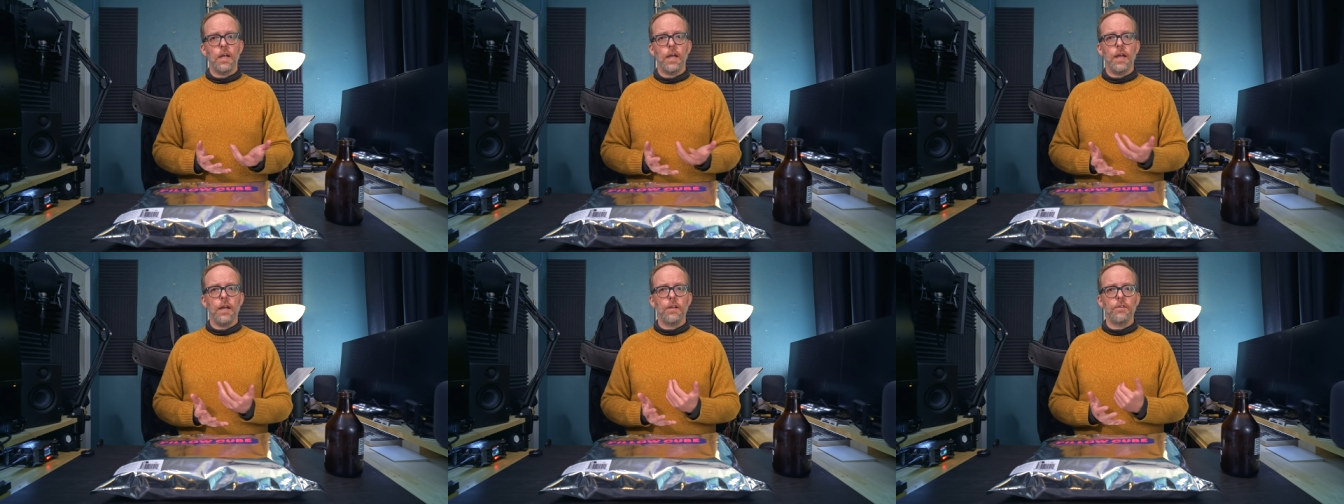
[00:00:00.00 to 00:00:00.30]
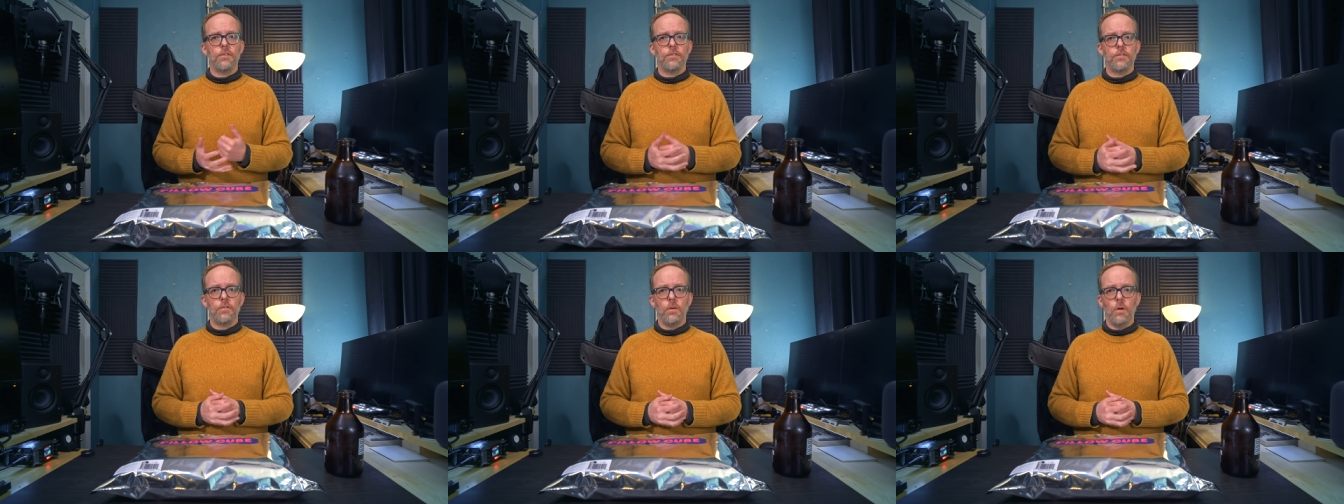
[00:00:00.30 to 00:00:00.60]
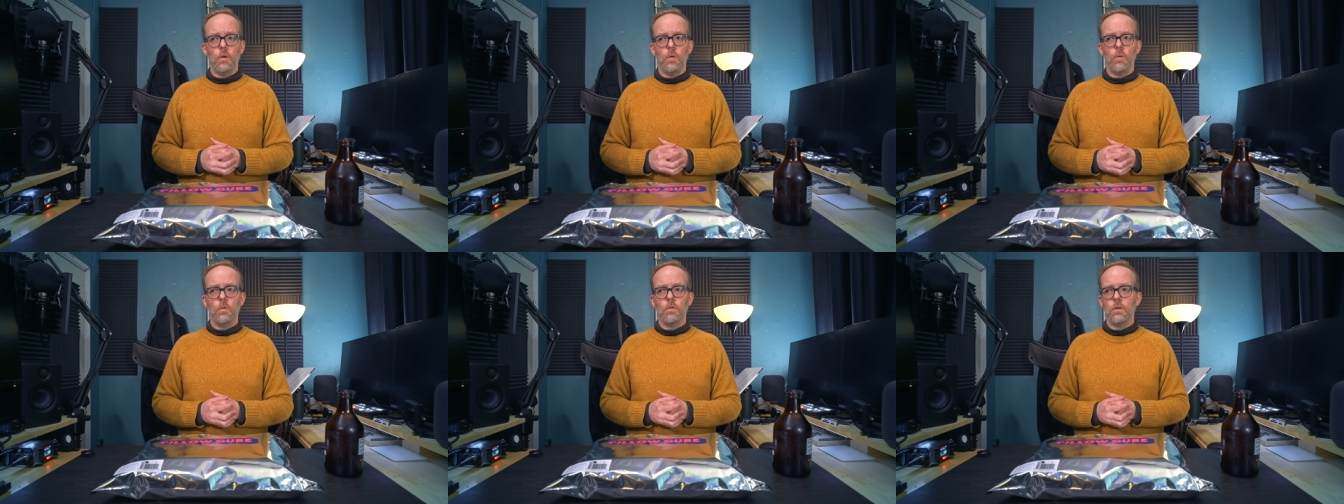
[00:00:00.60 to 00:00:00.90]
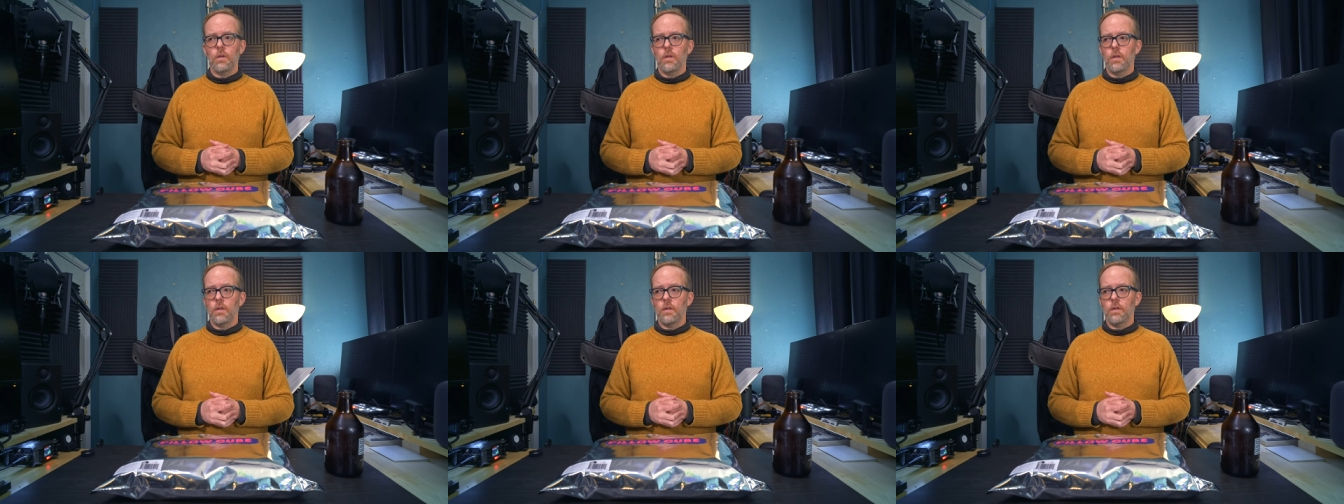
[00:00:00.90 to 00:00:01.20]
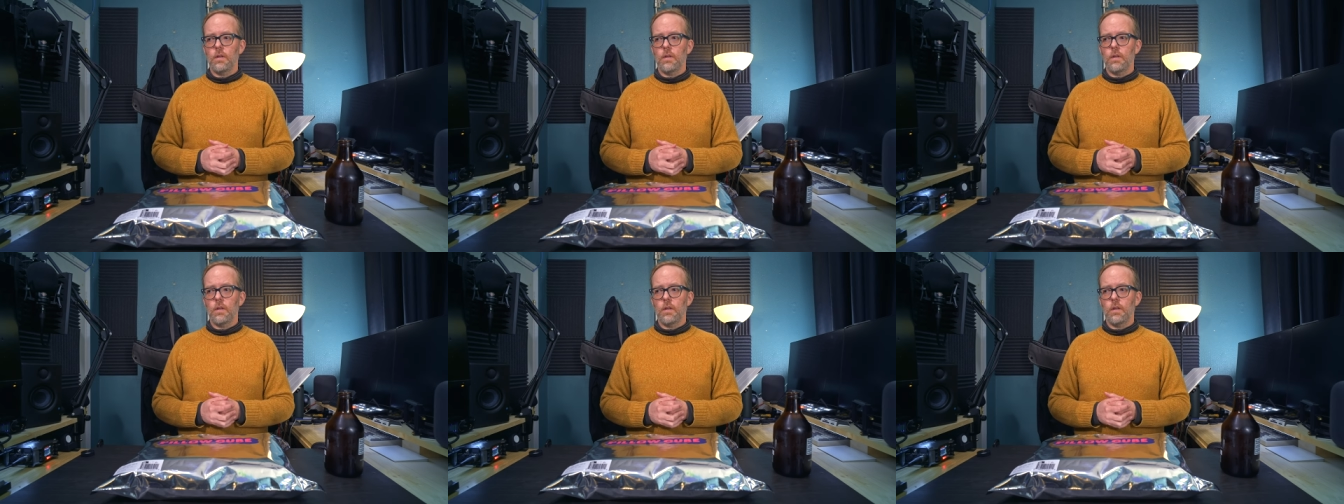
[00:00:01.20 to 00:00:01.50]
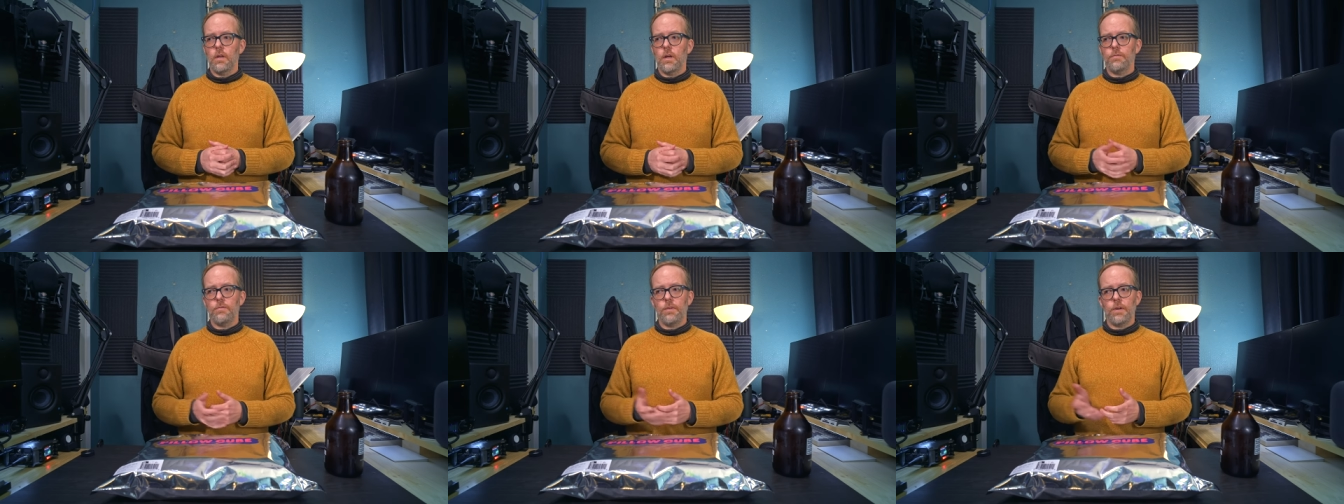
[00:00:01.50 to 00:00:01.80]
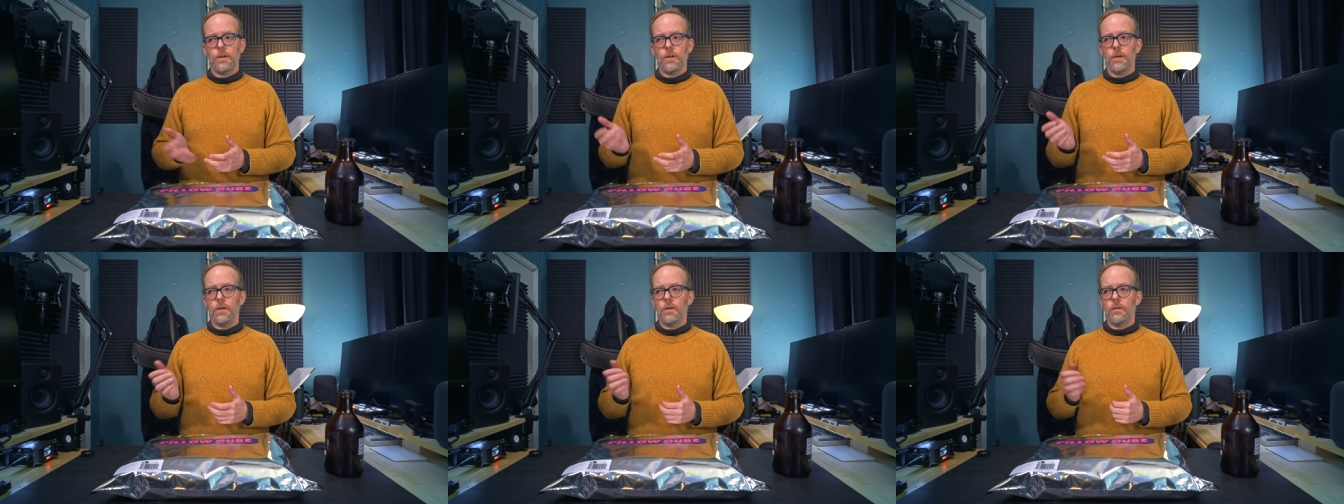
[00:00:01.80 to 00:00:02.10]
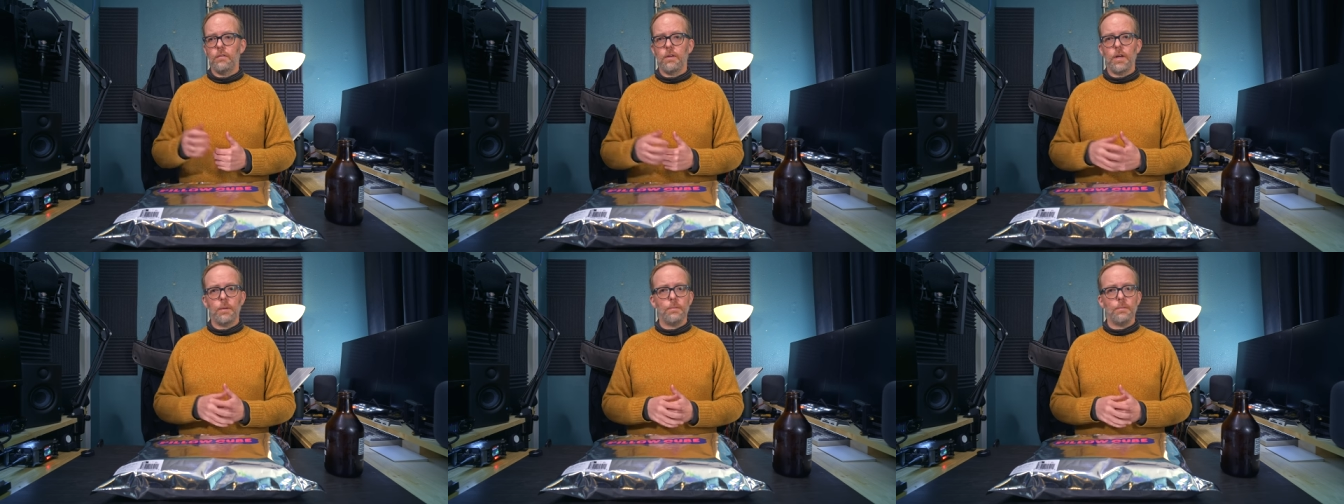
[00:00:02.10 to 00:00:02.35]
And so I figured